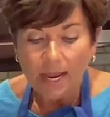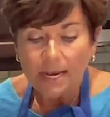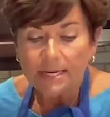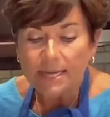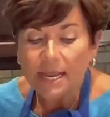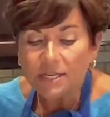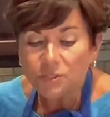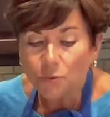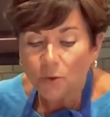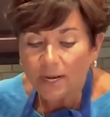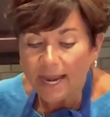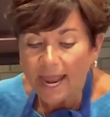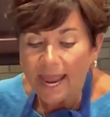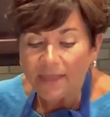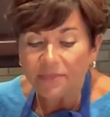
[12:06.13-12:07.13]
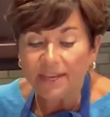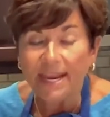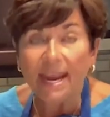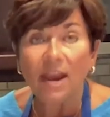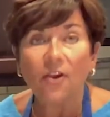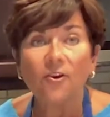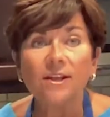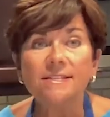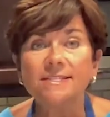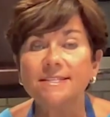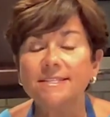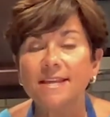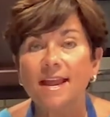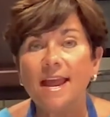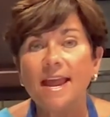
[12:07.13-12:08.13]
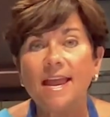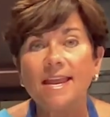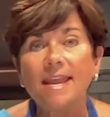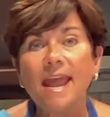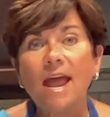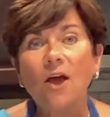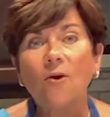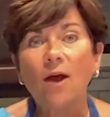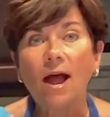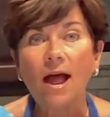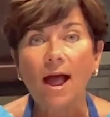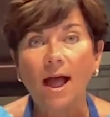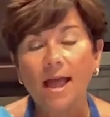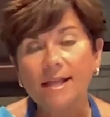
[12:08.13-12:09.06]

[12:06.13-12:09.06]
Next, we're gonna add the carrots. Now,